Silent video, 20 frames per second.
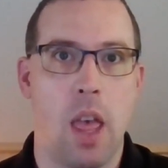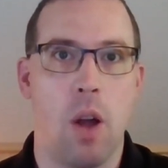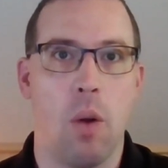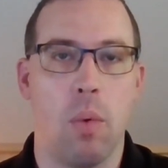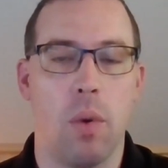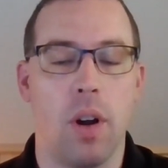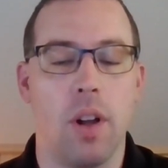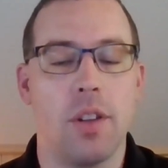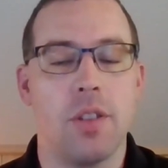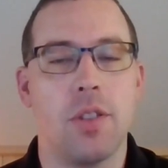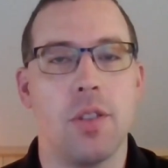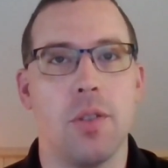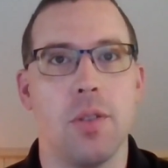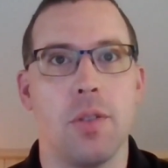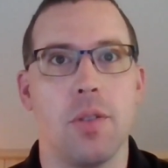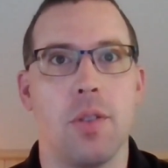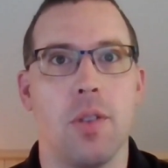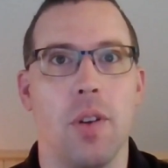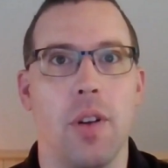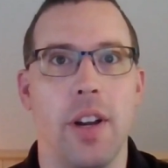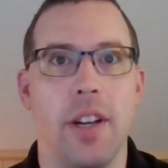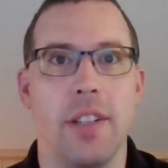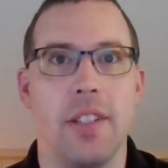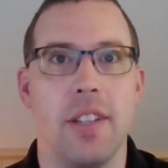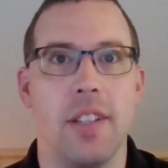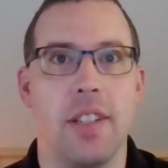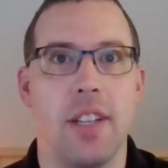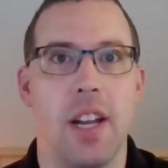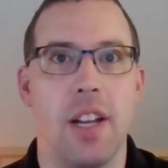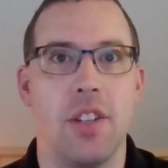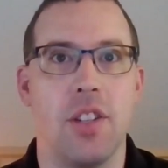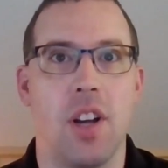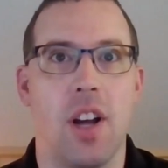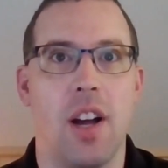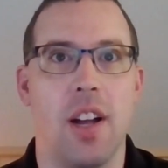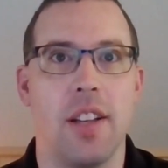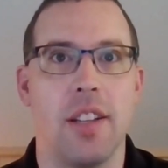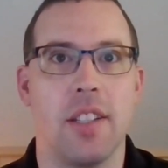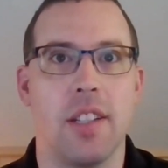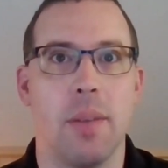We're also going to touch
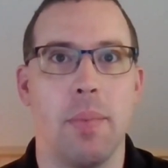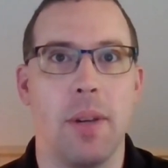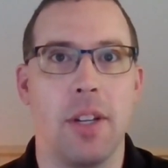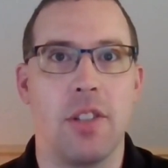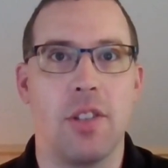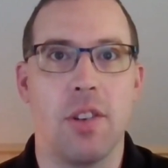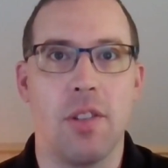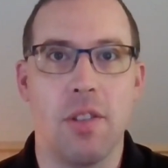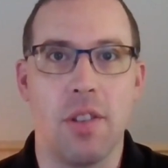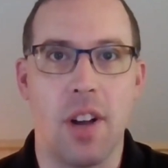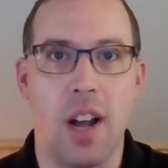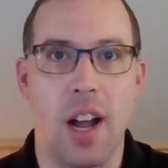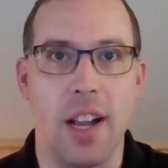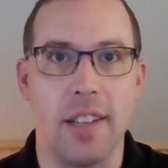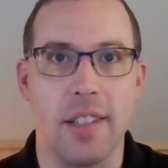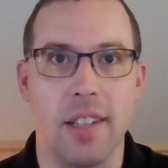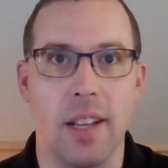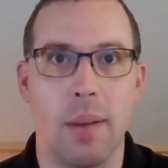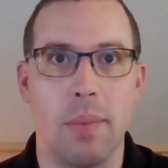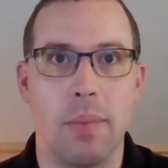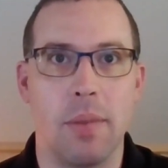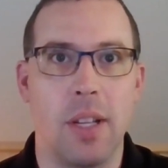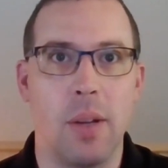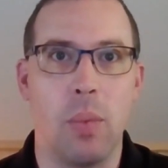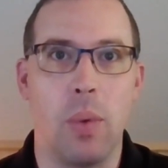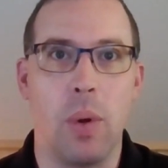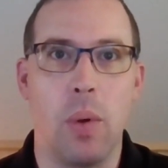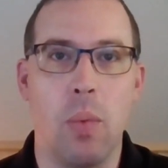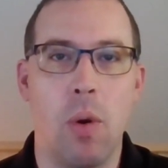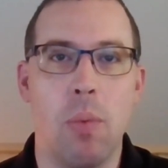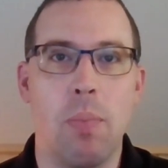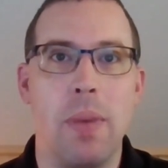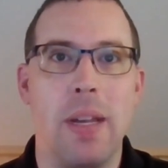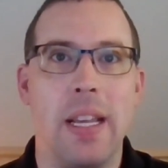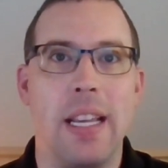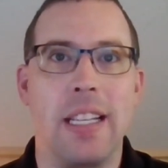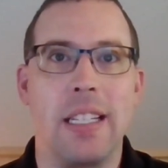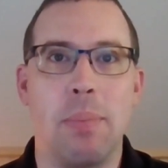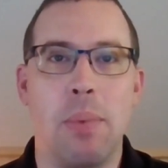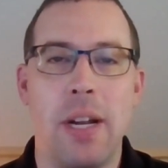on some external concepts that we won't be
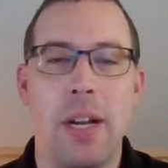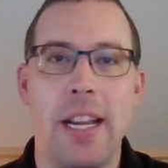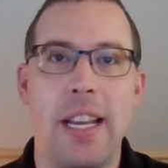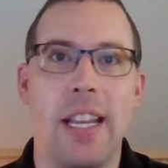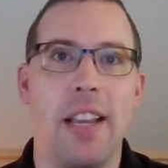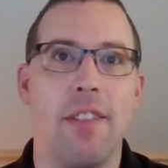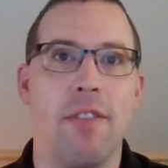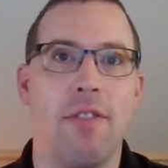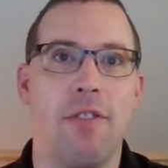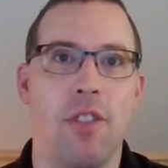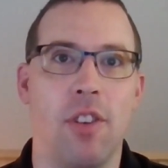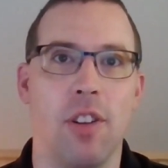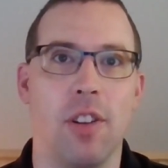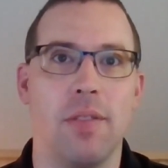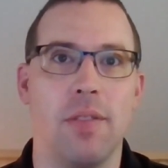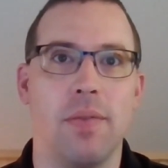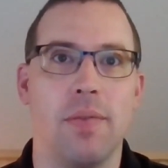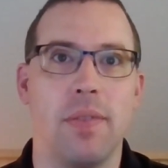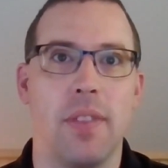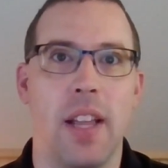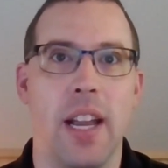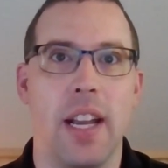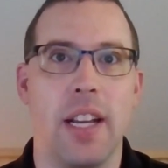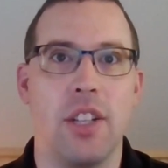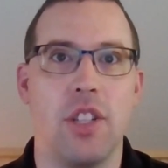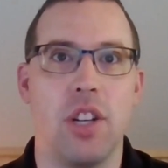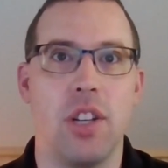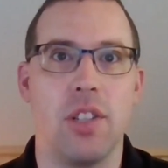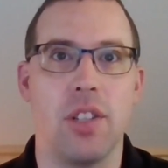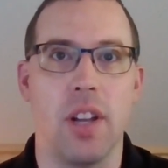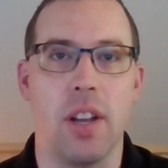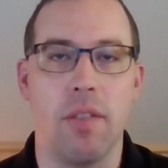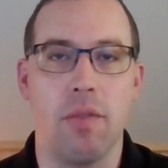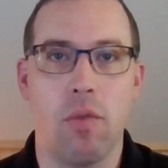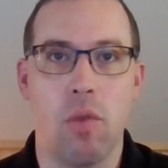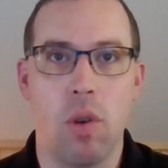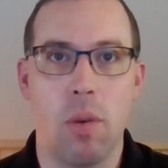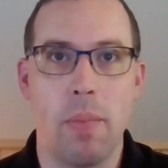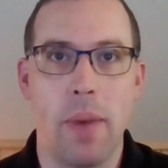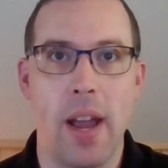explaining in full, like JSON
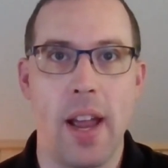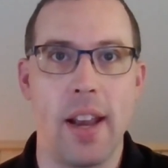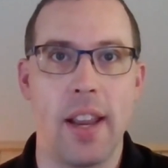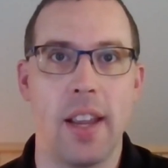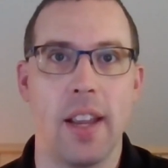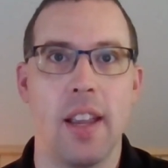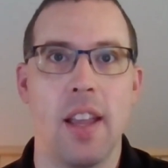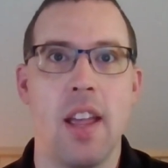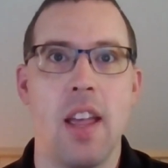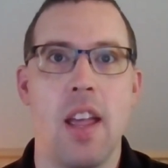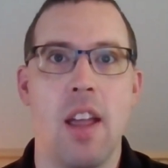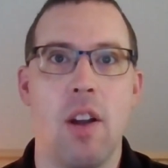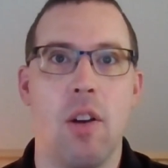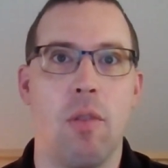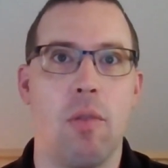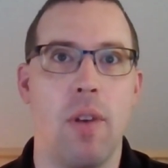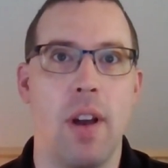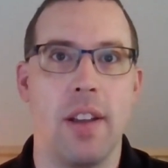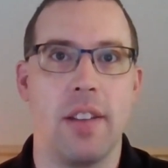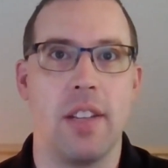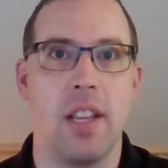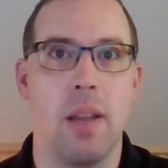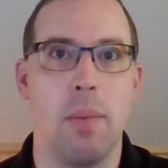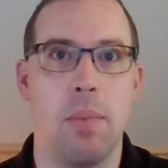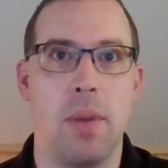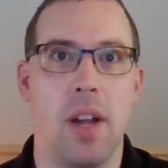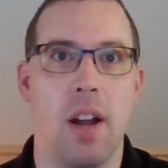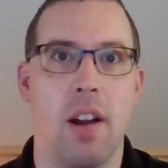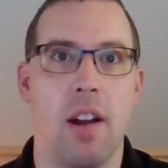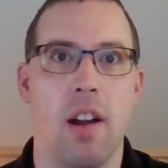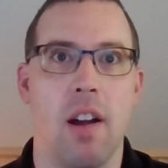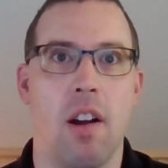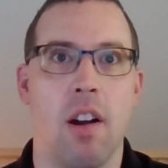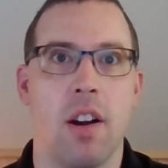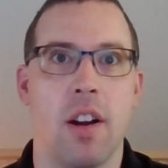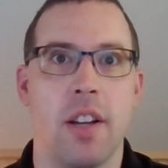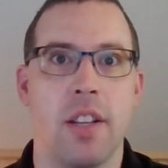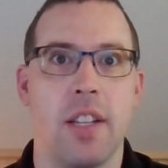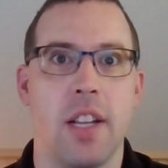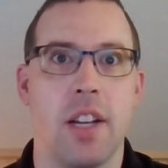formatting, REST API
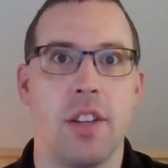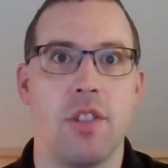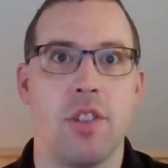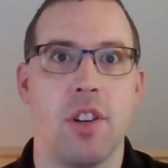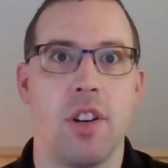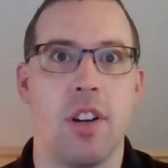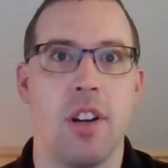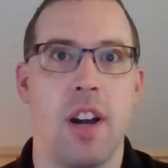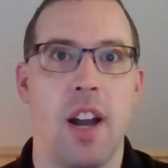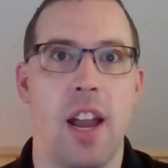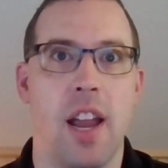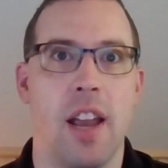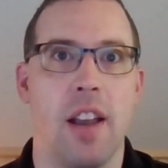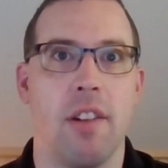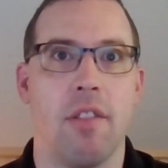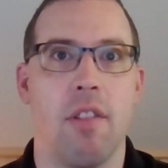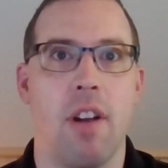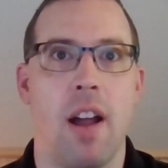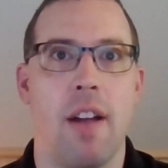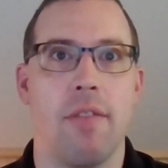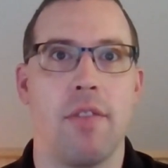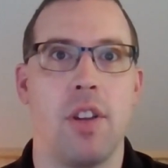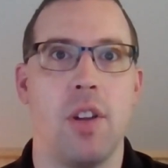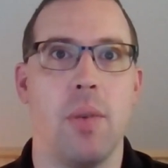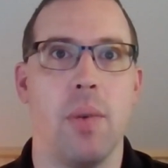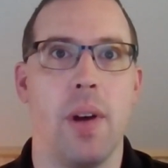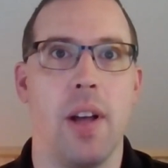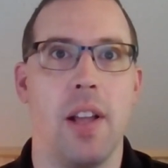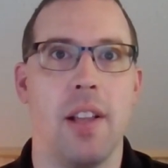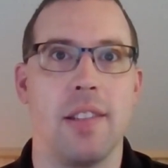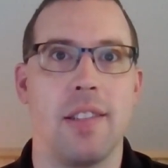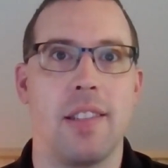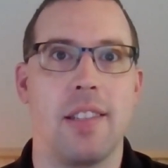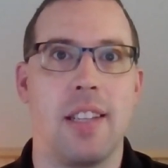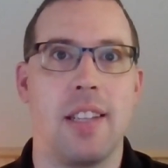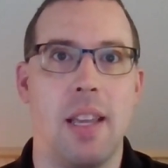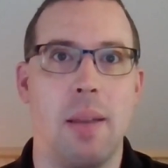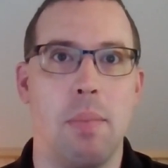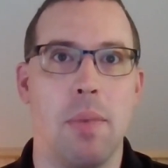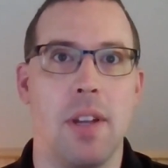architecture, and GraphQL
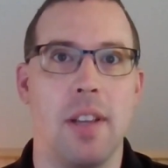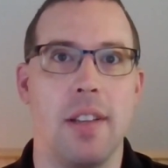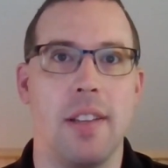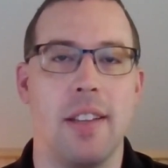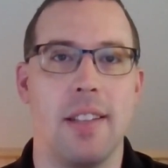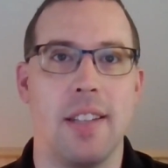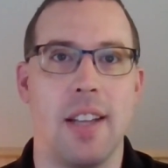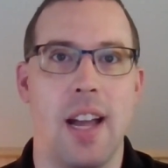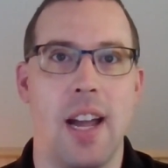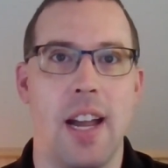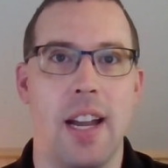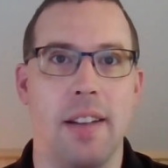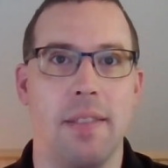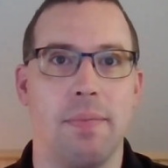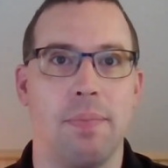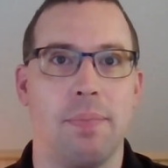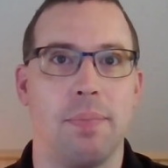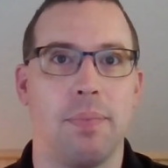schema design.